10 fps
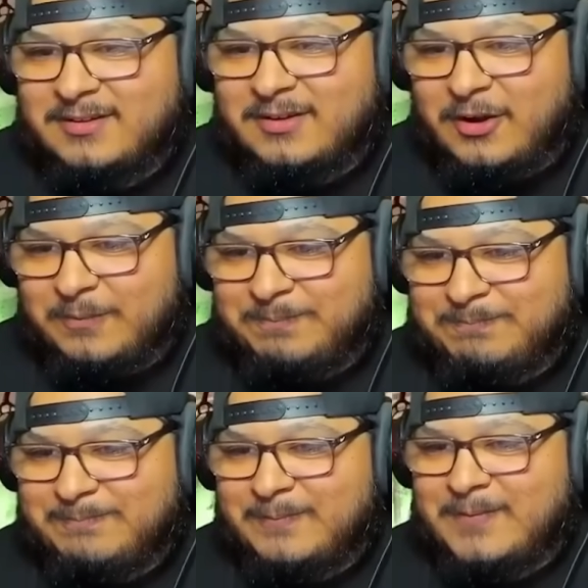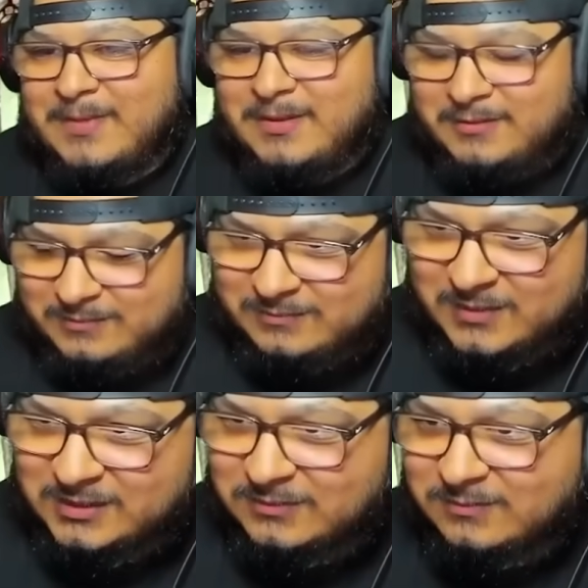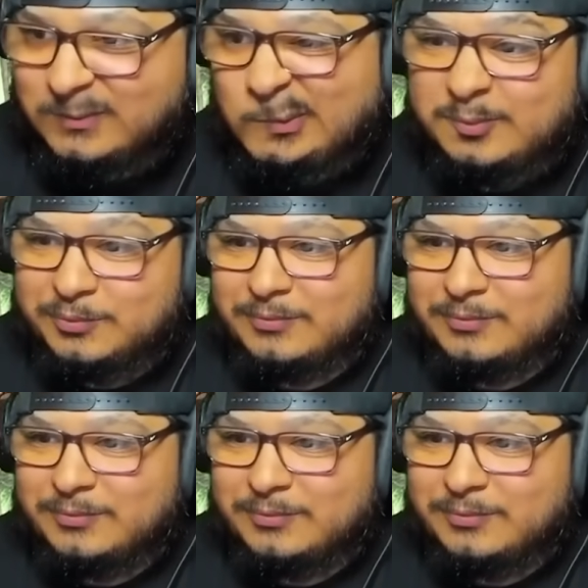There's a death box right on top